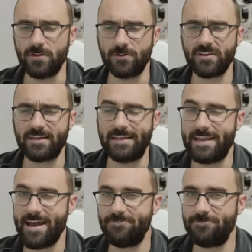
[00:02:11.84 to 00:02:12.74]
it looks like a
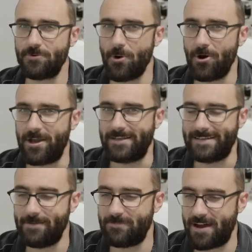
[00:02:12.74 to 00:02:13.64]
nephroid,
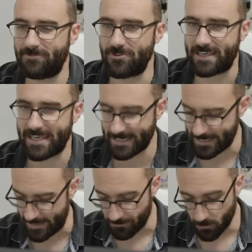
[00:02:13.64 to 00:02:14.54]
named after the kidney.
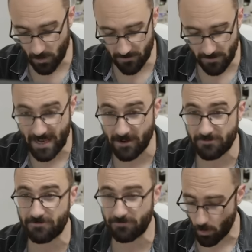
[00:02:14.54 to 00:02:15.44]
What if I make a
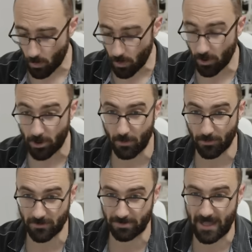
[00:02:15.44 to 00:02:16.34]
four
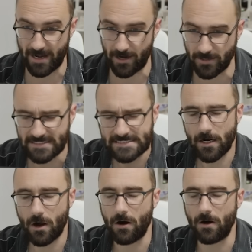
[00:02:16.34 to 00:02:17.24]
multiplier?
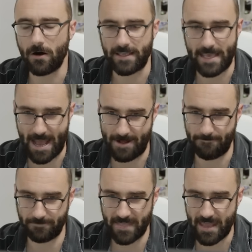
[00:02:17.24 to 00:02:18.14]
Oh yeah,
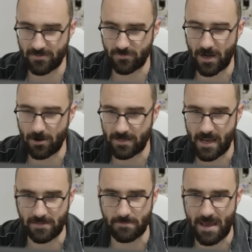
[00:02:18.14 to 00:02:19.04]
that is very
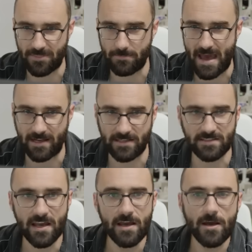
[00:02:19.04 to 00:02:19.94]
nice mathematics.
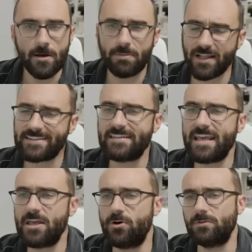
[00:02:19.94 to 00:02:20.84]
But let's say
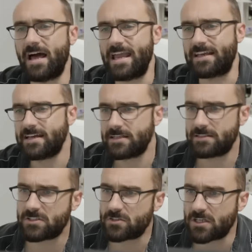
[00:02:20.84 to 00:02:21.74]
you don't like
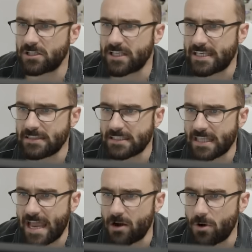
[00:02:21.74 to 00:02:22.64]
clicking little
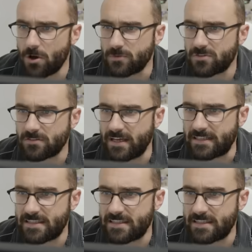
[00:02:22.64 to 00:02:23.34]
arrows like